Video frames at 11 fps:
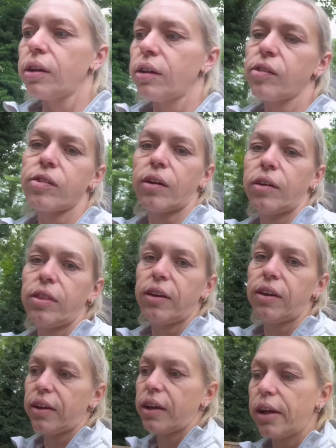So
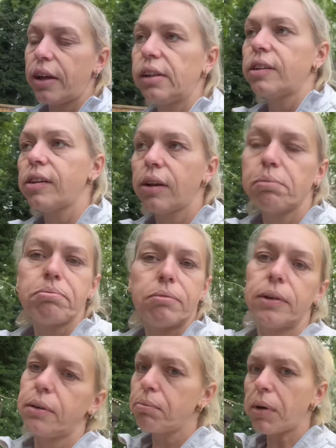the
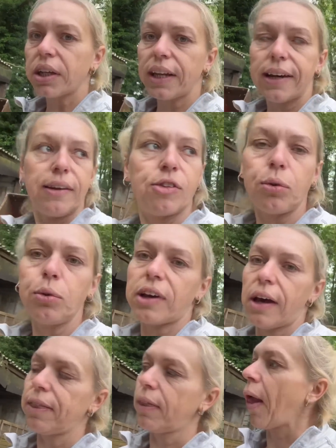mucking out is all
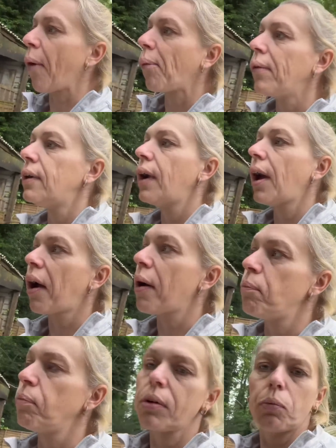done.
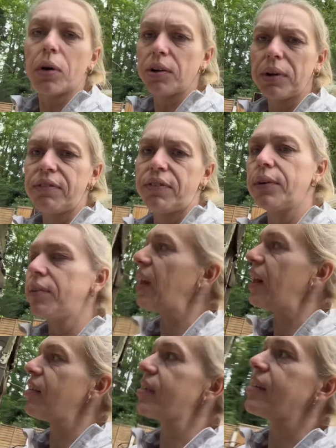Why do we feel
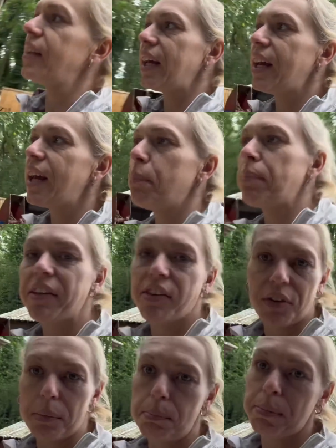instantly
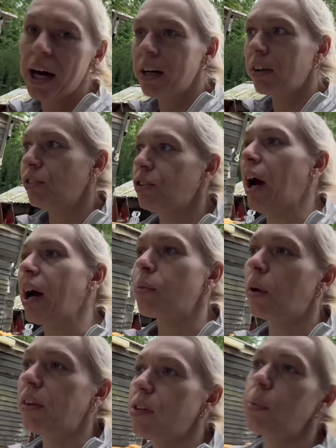better and back on track
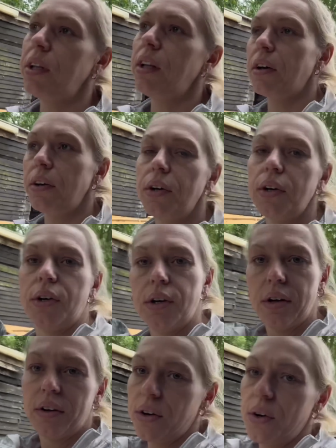once we know
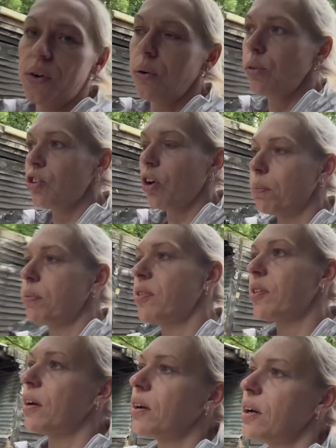all
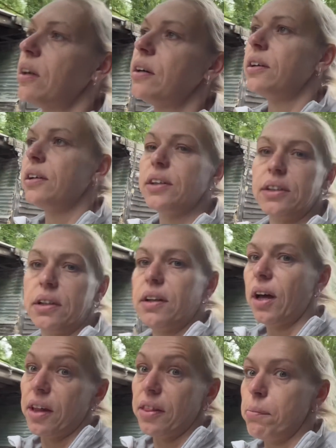jobs
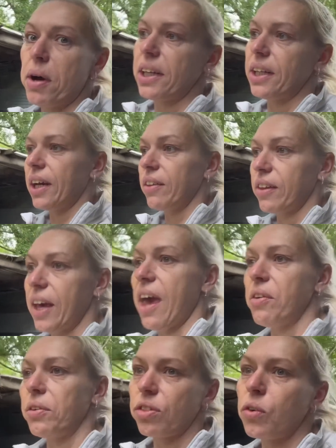like the mucking out, the
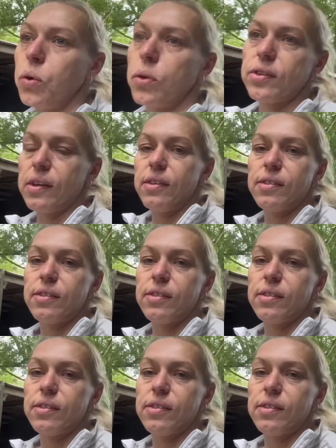care of the horses